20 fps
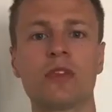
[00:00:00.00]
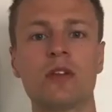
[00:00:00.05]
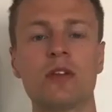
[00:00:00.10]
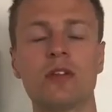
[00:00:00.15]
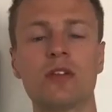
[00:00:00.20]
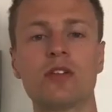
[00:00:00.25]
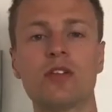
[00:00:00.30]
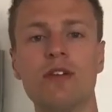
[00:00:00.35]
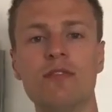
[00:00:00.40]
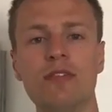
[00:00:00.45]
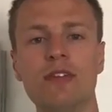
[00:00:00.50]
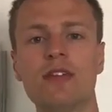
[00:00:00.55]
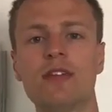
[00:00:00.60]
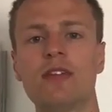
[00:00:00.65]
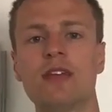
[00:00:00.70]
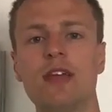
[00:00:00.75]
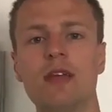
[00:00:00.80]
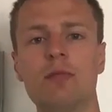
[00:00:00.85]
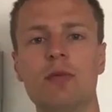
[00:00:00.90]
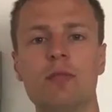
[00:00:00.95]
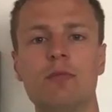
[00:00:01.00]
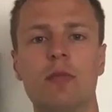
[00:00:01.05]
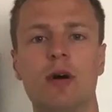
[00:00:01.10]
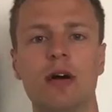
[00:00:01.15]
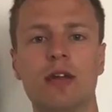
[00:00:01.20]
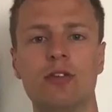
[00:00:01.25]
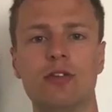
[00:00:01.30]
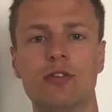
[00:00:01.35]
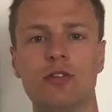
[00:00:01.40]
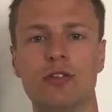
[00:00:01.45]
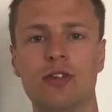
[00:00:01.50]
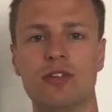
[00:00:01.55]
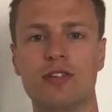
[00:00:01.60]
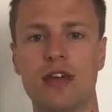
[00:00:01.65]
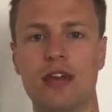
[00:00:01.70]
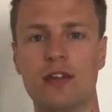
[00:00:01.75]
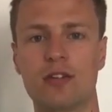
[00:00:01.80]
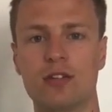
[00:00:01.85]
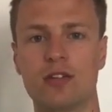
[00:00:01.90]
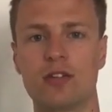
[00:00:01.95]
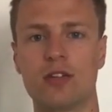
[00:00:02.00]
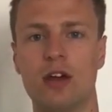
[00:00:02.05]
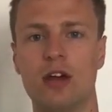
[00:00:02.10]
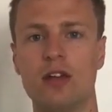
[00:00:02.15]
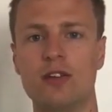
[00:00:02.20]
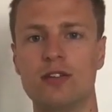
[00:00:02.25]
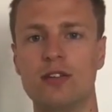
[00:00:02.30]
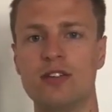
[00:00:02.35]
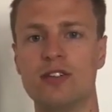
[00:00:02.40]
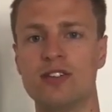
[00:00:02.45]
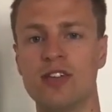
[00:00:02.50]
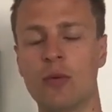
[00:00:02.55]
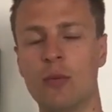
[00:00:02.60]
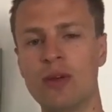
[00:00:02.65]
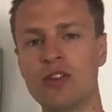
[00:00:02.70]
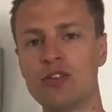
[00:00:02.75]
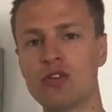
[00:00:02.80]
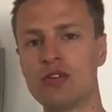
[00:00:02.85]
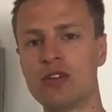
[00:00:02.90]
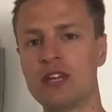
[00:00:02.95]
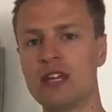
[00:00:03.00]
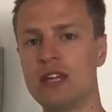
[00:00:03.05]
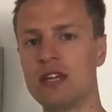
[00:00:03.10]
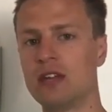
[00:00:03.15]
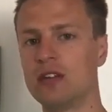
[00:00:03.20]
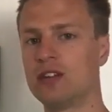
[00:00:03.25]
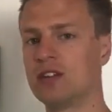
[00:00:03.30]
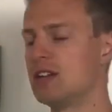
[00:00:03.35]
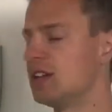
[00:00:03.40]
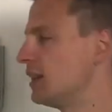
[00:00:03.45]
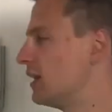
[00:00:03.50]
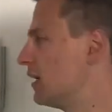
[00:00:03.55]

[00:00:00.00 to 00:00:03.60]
Something to keep in mind during this exercise is that when your knee is in